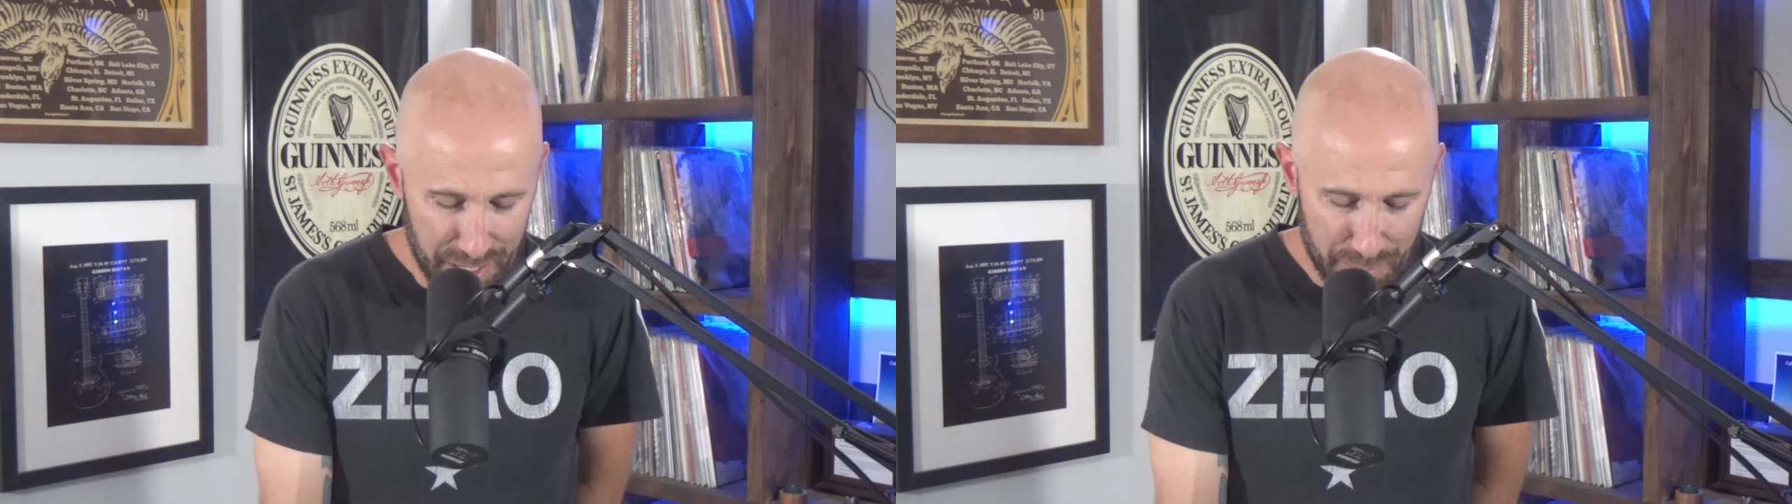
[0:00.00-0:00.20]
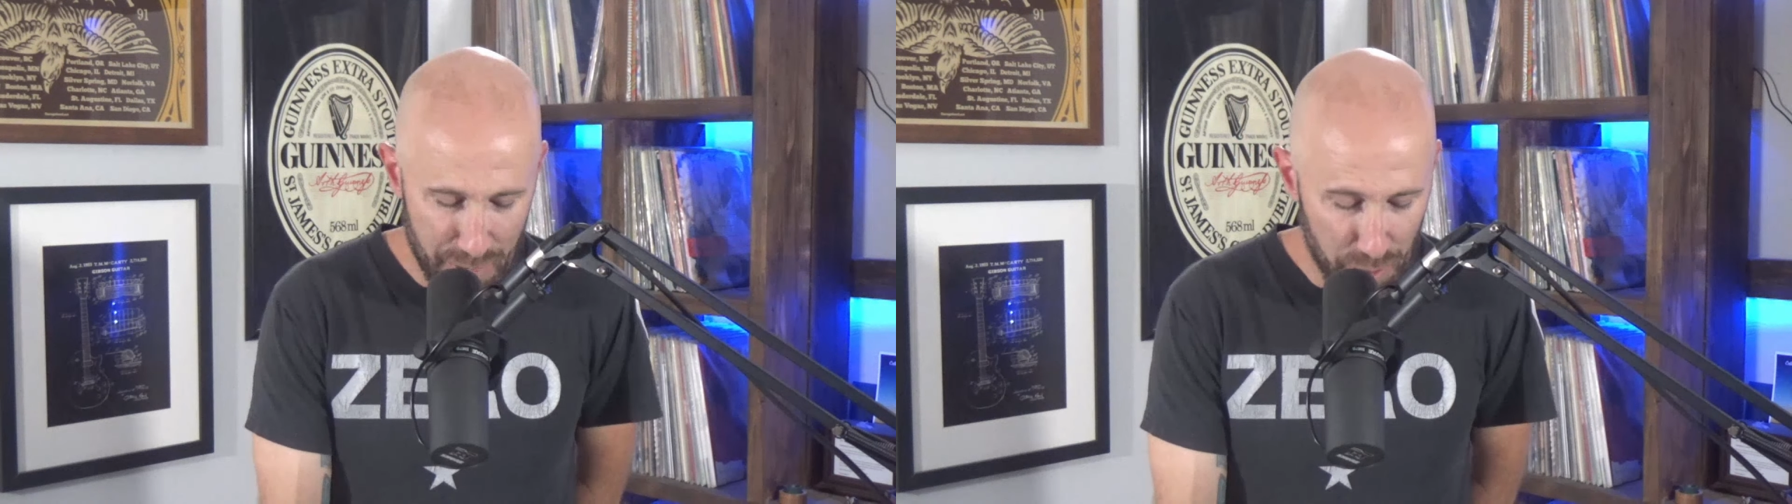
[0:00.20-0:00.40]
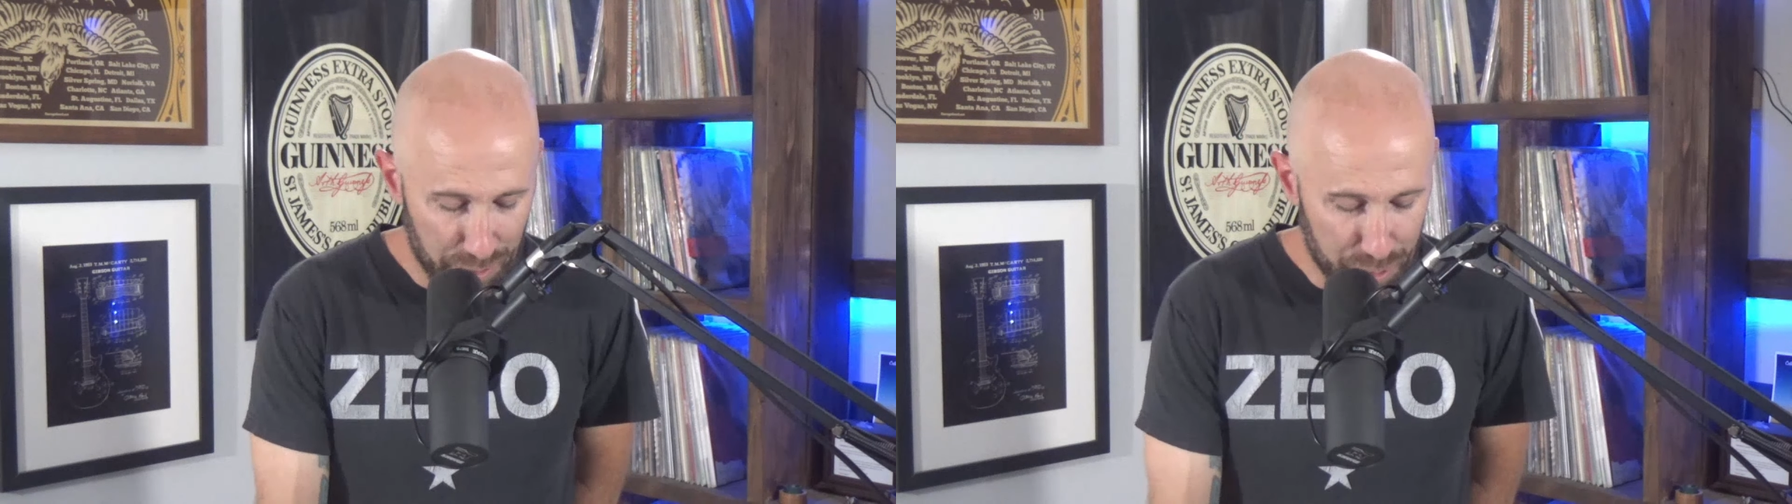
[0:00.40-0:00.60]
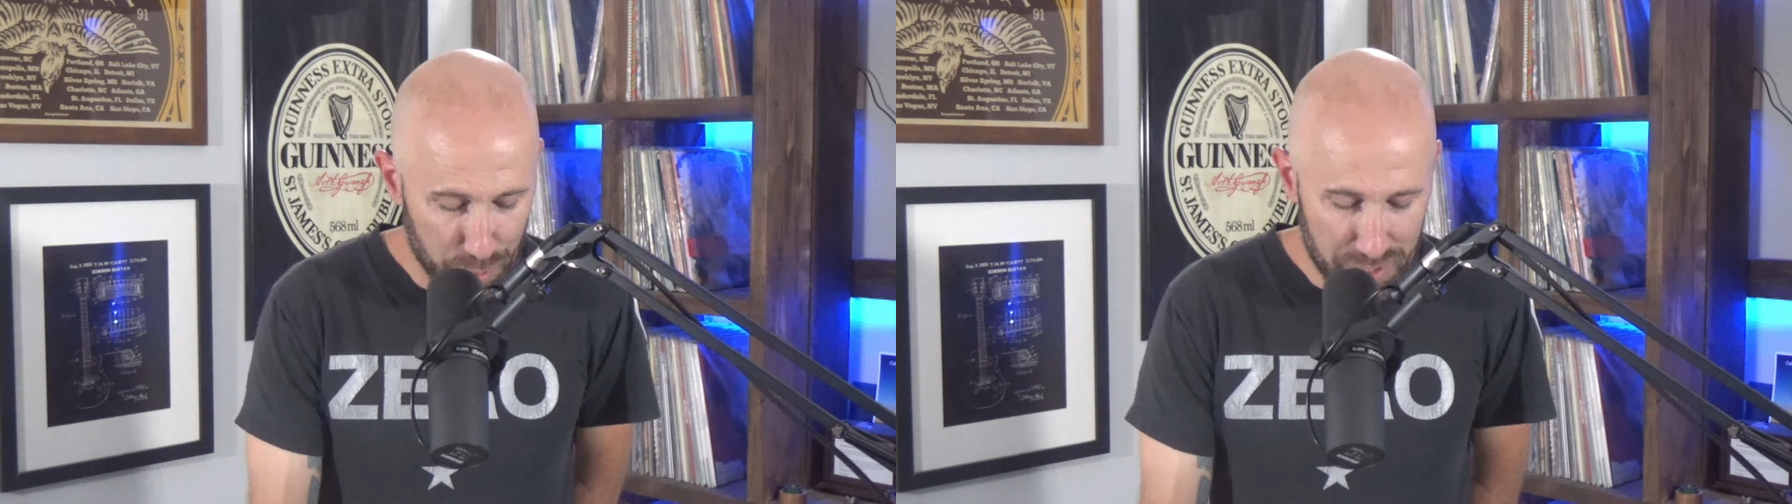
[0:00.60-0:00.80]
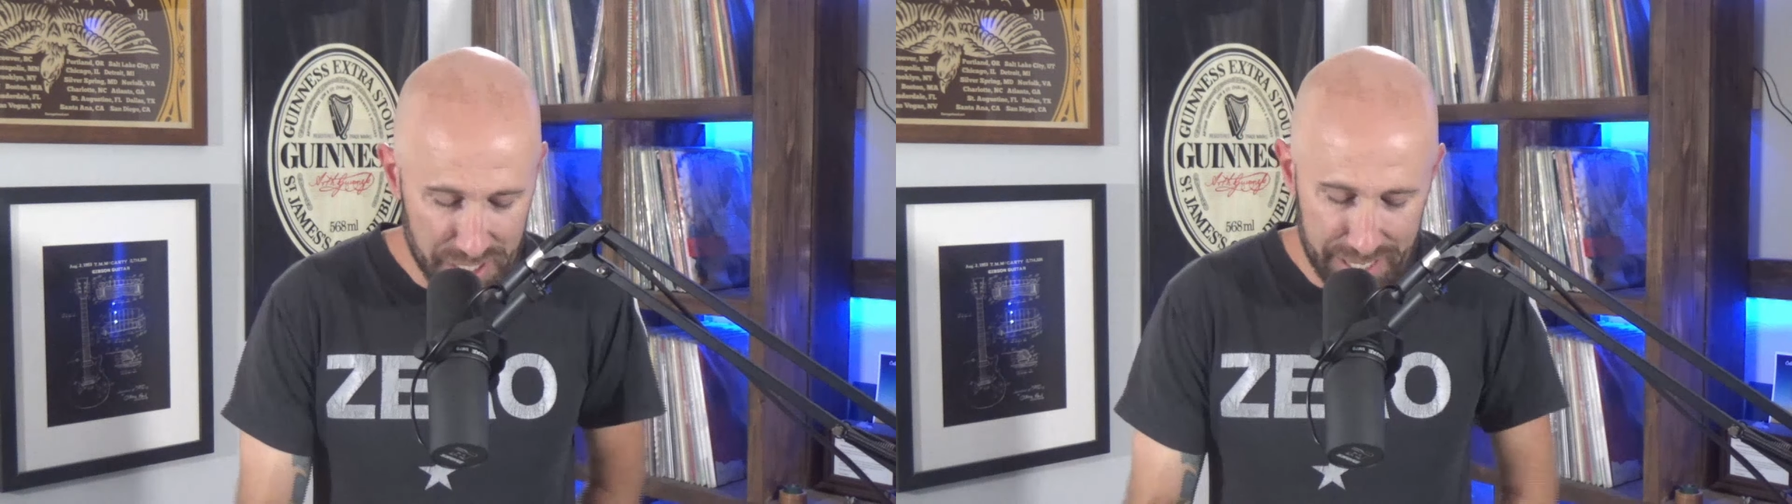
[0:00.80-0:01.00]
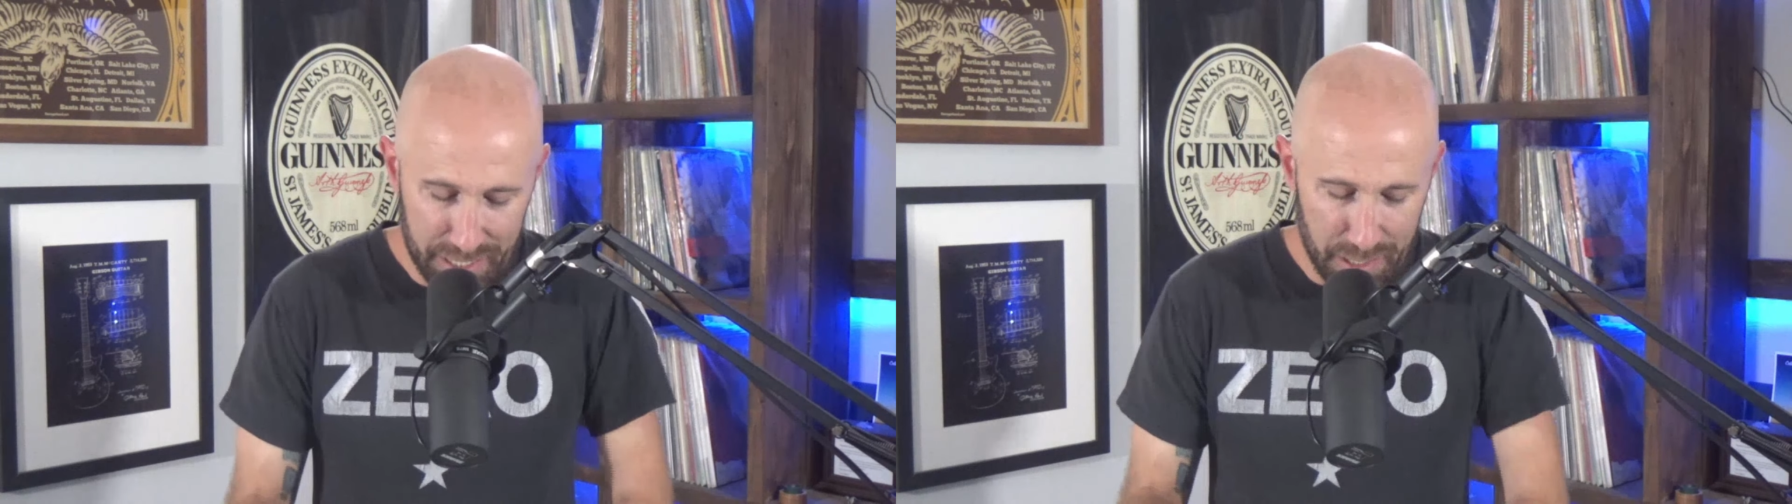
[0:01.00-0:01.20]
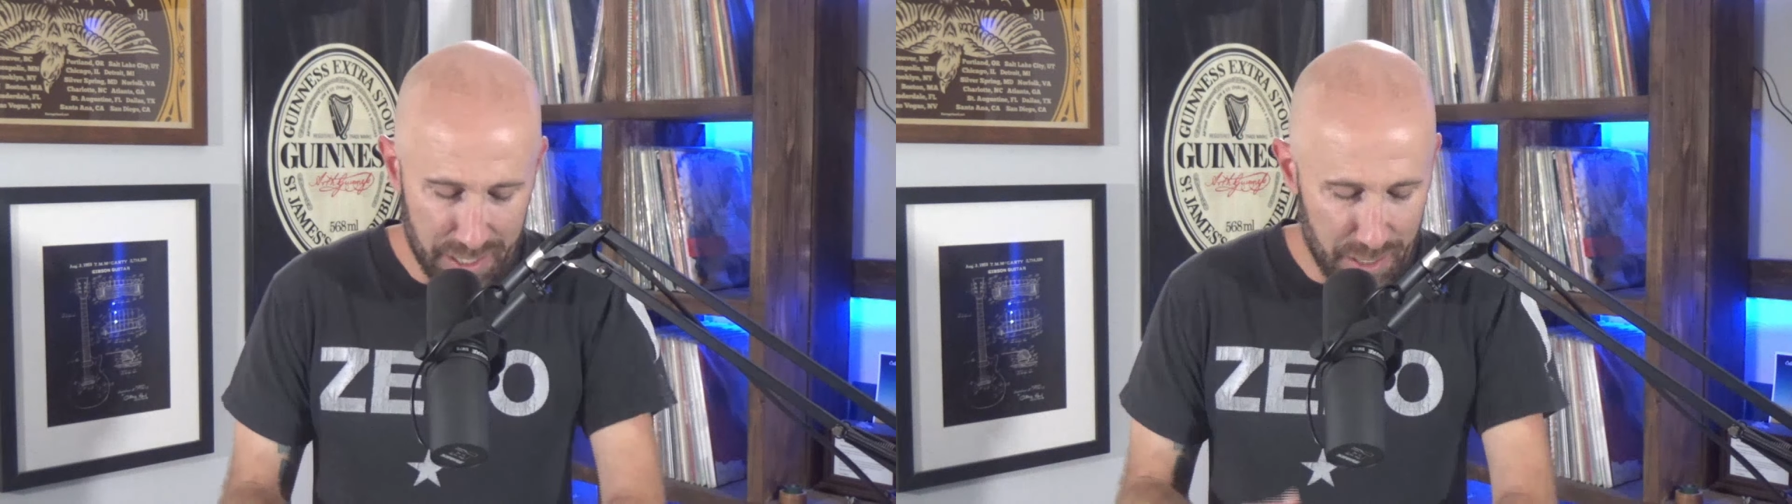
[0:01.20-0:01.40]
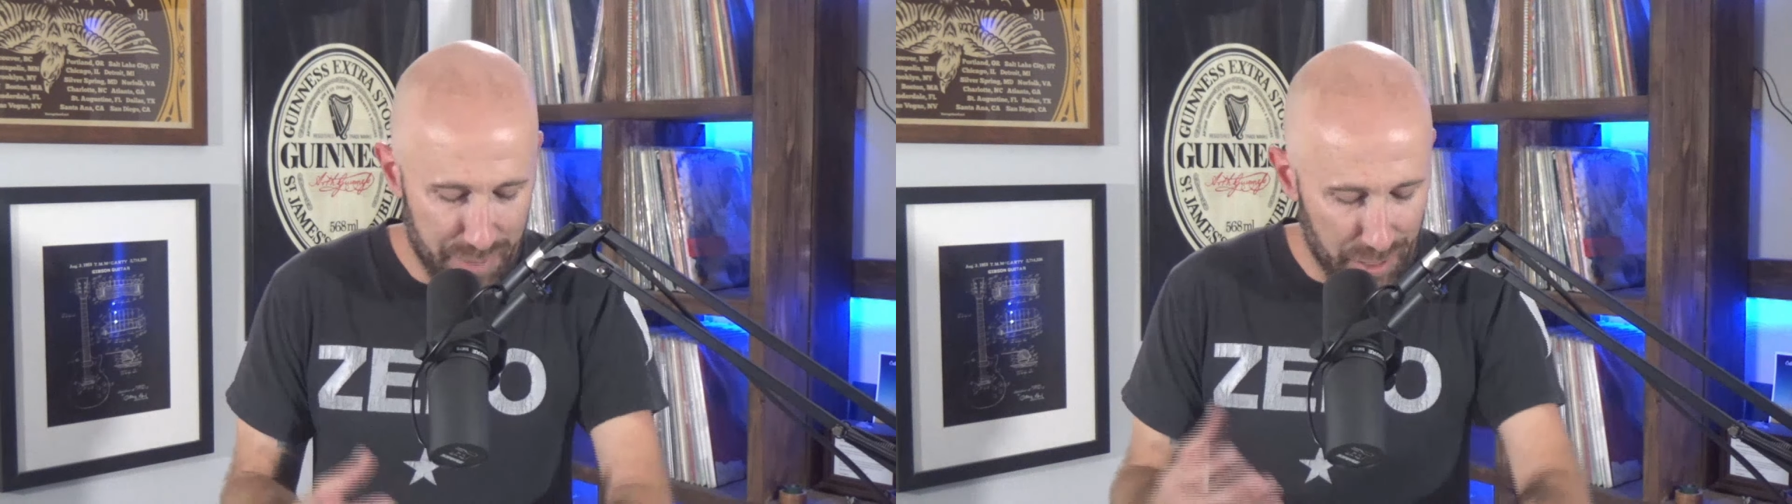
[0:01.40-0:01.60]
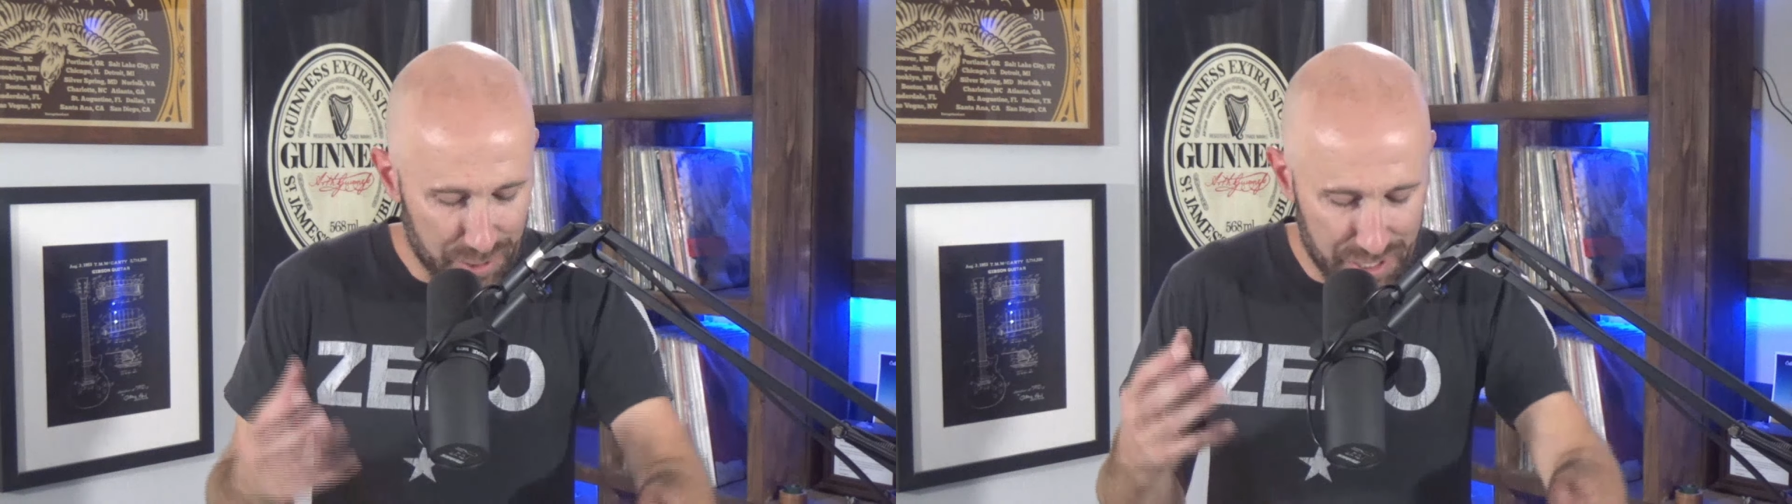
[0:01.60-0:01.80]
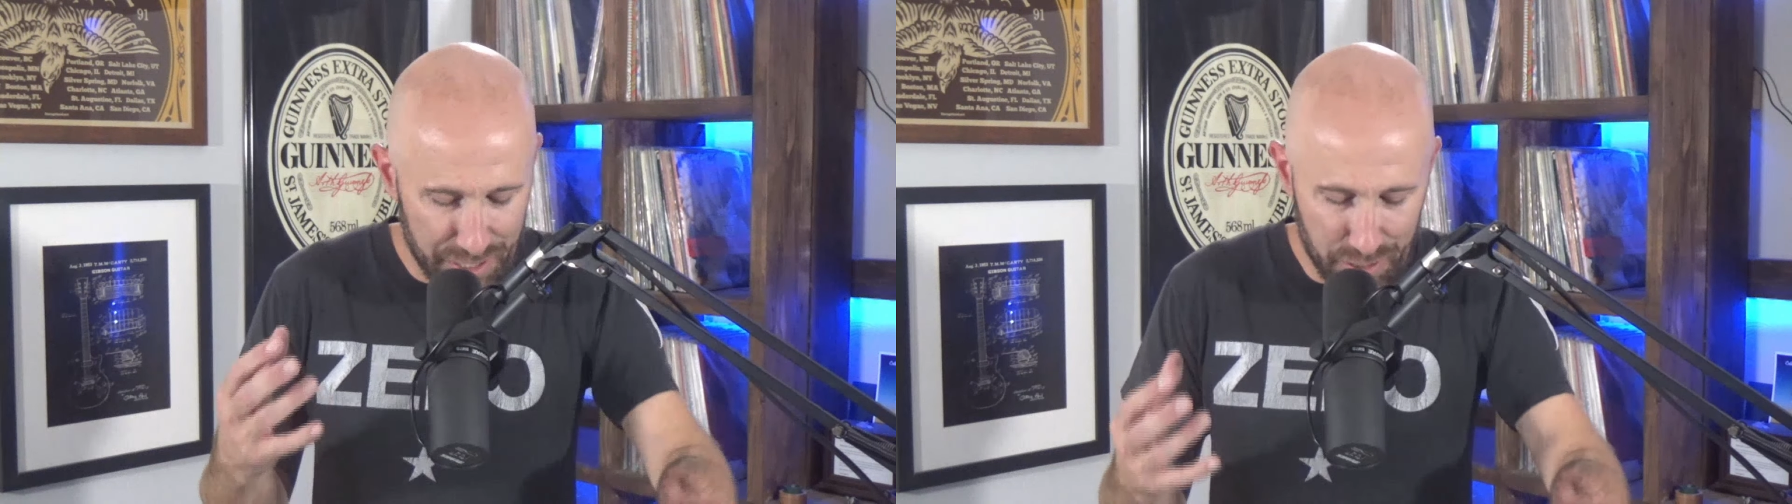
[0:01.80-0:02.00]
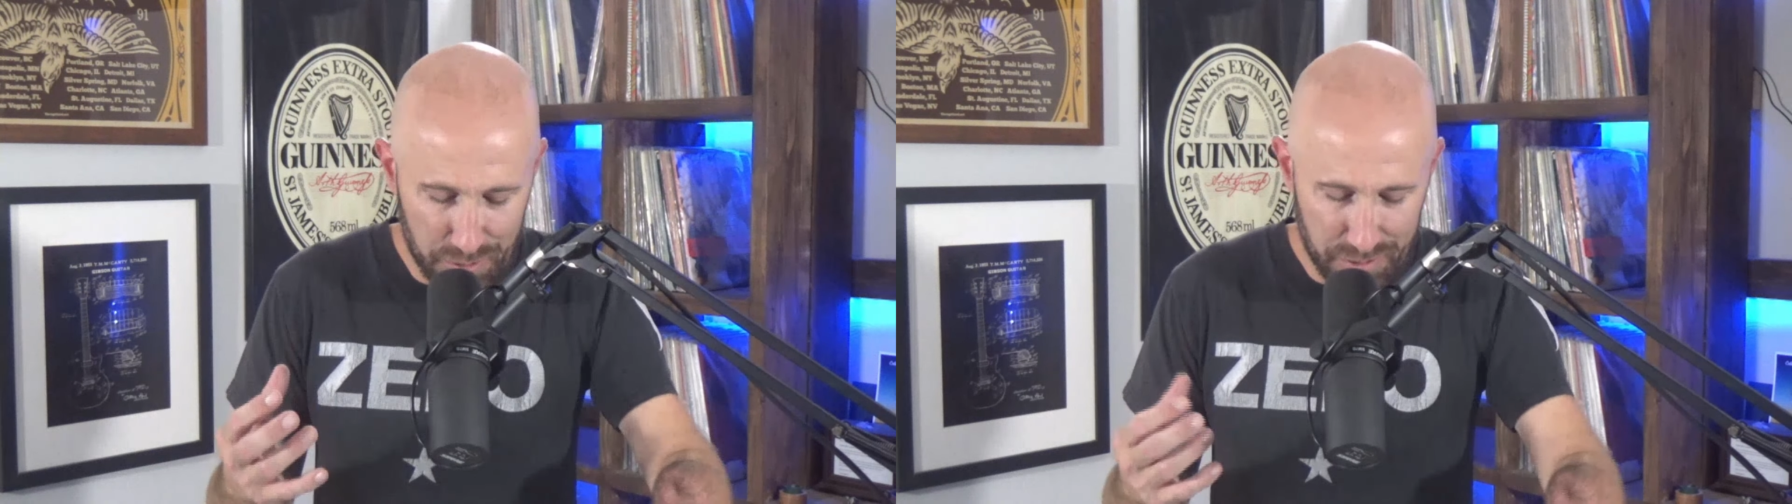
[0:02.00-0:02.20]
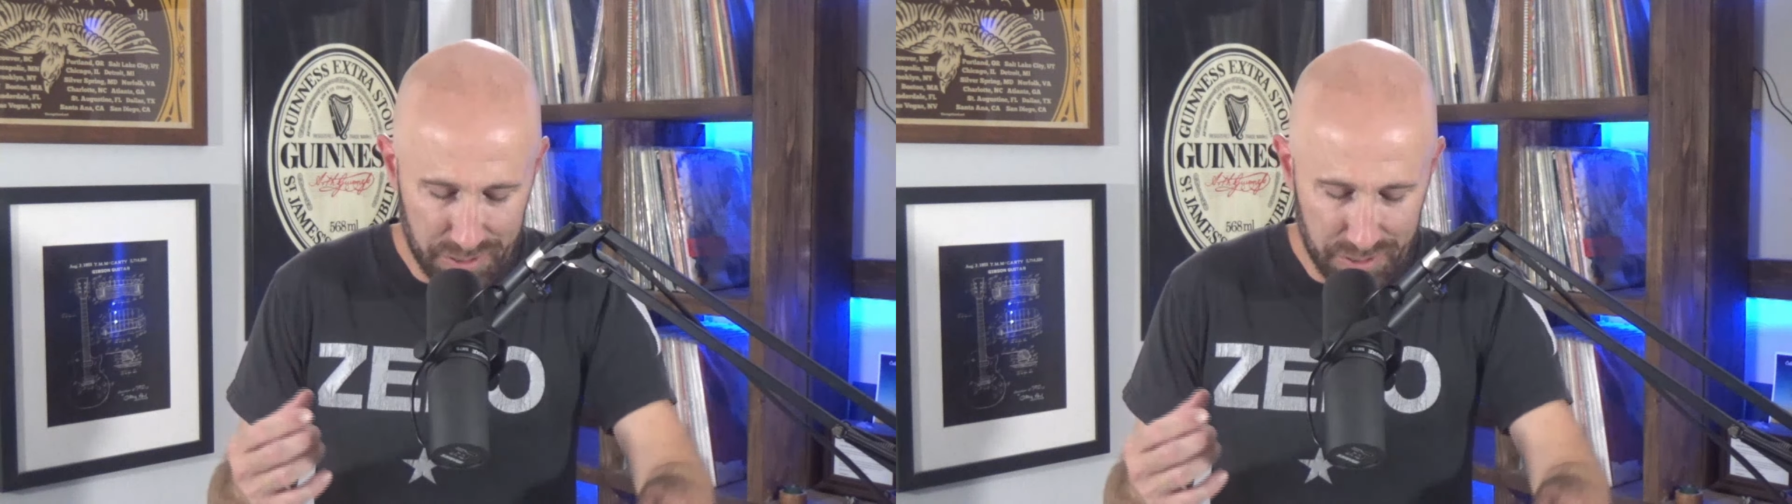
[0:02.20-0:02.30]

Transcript: mellow acoustic, pedal steel,